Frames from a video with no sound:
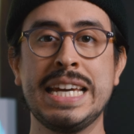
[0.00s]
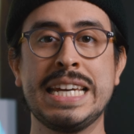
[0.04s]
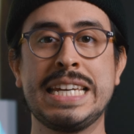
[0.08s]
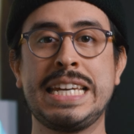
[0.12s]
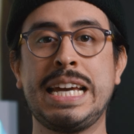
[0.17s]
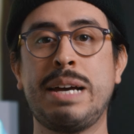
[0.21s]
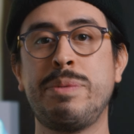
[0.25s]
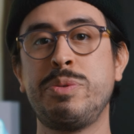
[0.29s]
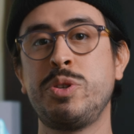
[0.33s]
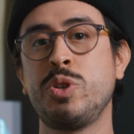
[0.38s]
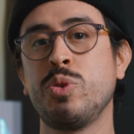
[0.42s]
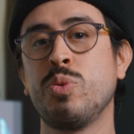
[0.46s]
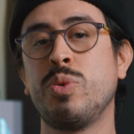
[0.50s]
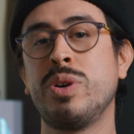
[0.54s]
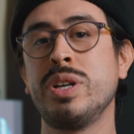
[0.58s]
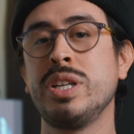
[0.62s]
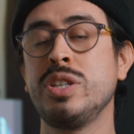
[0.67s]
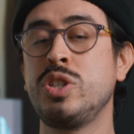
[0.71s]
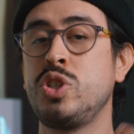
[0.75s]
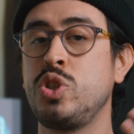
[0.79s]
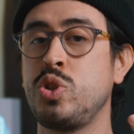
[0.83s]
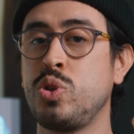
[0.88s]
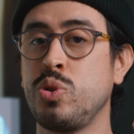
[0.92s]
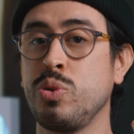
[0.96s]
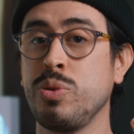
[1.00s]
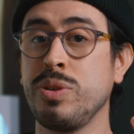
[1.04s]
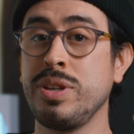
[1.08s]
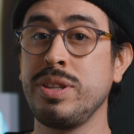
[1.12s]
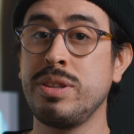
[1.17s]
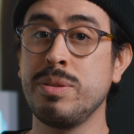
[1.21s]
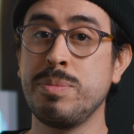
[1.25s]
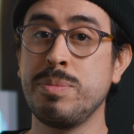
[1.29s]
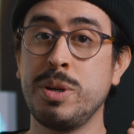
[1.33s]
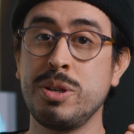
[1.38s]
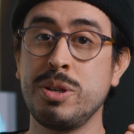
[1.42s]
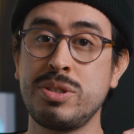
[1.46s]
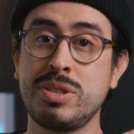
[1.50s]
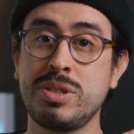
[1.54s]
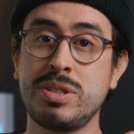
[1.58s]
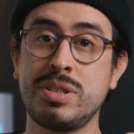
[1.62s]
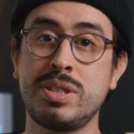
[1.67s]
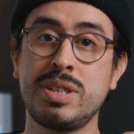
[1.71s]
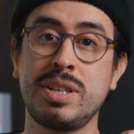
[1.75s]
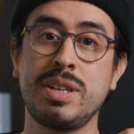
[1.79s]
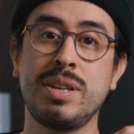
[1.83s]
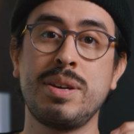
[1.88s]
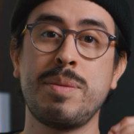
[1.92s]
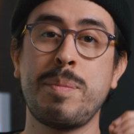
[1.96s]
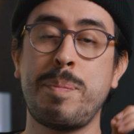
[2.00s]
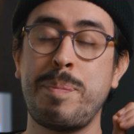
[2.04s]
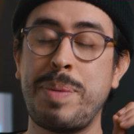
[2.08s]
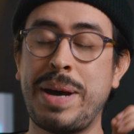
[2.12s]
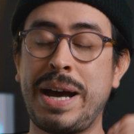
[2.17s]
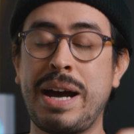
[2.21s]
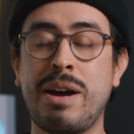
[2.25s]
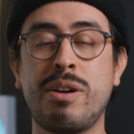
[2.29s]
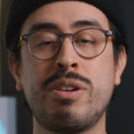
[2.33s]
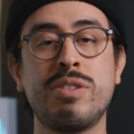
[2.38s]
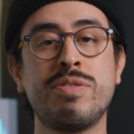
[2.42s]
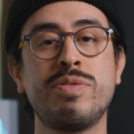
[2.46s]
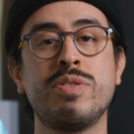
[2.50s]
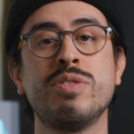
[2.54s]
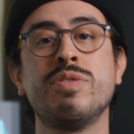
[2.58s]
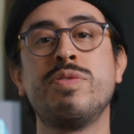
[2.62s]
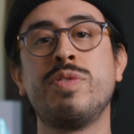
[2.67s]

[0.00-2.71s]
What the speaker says: Capture One is truly the most powerful